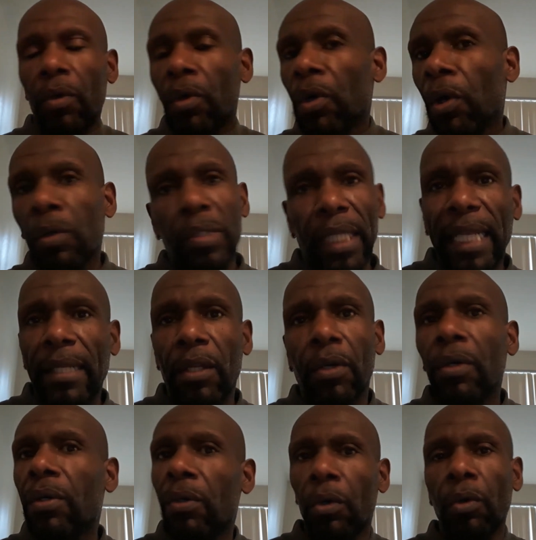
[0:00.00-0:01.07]
All day
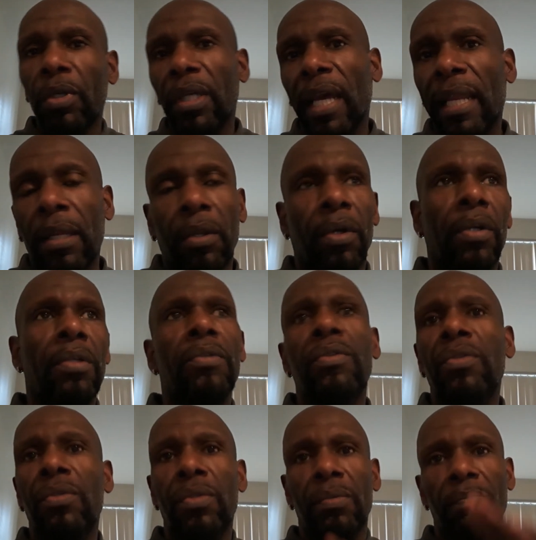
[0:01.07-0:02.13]
long, all night long,
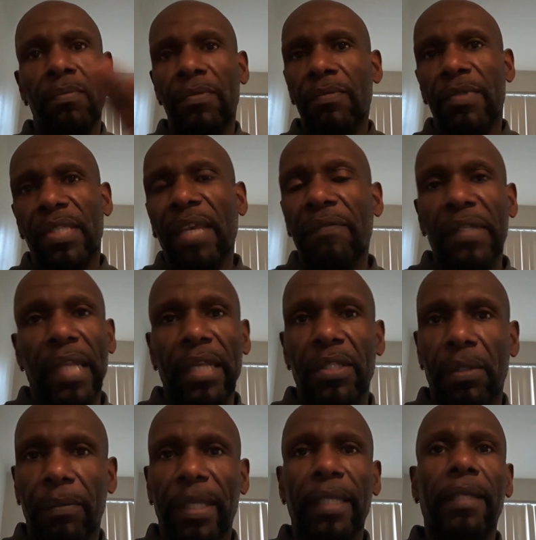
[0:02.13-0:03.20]
7 days
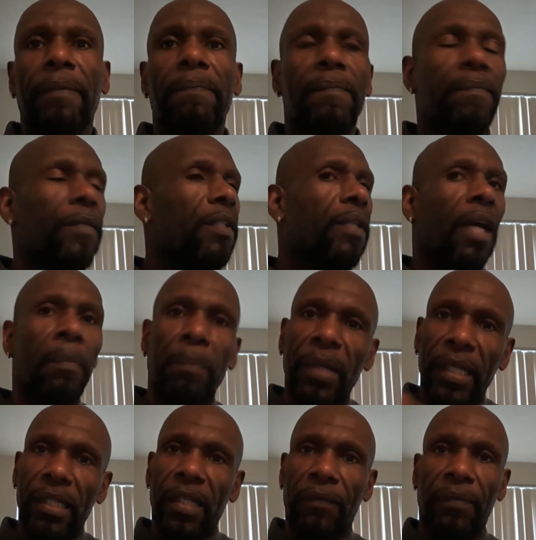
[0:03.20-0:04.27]
a week.
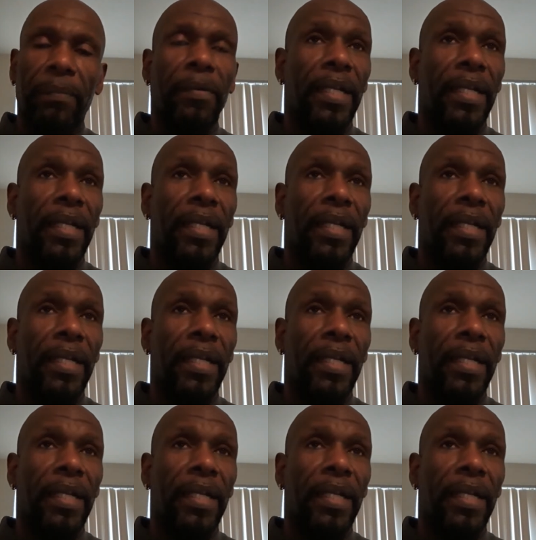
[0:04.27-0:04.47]
Complete different.